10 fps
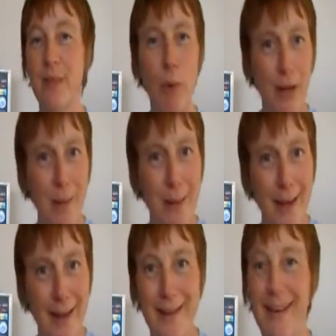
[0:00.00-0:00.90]
What do you
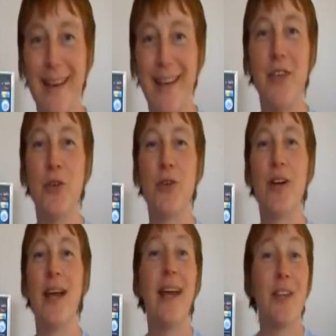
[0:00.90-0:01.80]
mean? I hear you
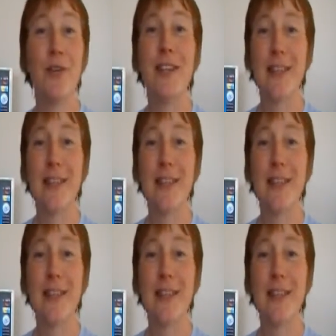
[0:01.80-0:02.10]
cry. There are